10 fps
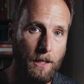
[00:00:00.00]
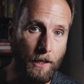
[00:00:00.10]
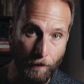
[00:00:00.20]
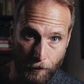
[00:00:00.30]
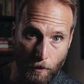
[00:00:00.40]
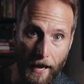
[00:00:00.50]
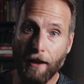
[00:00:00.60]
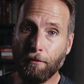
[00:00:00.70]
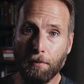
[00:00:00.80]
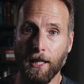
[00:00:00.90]
if you
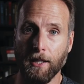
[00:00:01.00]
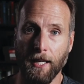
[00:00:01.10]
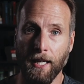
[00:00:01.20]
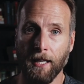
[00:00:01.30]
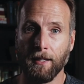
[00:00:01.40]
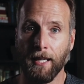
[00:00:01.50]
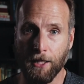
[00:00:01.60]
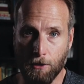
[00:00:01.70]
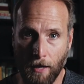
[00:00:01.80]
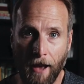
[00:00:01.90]
have planned ahead
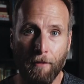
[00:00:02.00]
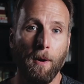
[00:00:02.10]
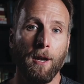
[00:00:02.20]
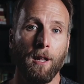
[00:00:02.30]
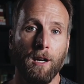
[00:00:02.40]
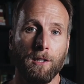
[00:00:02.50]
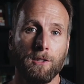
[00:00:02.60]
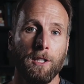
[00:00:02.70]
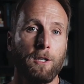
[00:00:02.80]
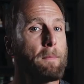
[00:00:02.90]
and you have
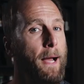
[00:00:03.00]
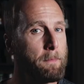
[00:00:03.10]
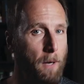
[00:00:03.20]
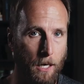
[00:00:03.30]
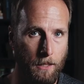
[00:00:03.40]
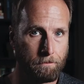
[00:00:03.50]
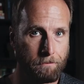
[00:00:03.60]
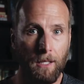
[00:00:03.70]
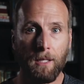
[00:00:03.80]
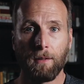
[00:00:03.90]
monologues in your back pocket,
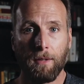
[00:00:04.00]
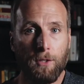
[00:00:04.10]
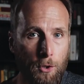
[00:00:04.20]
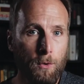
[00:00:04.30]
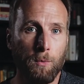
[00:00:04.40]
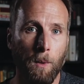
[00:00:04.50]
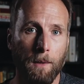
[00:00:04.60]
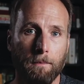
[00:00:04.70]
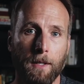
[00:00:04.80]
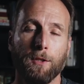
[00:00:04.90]
then choose
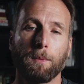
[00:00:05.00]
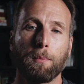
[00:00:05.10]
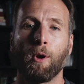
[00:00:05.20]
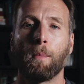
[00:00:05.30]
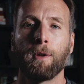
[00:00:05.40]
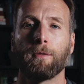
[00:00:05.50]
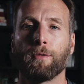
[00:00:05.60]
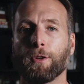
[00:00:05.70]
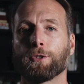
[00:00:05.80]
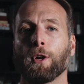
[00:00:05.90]
one that is appropriate
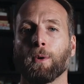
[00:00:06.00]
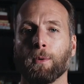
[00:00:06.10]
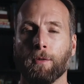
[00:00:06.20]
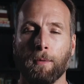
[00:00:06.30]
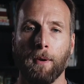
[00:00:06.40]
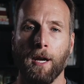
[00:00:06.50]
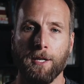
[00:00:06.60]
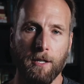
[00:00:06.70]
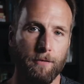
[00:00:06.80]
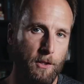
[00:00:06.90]
for the tone of the
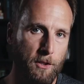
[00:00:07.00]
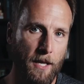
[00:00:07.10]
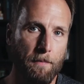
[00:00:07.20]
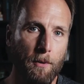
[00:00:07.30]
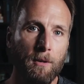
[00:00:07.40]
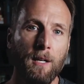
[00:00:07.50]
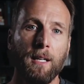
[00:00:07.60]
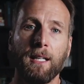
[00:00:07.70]
project. For example,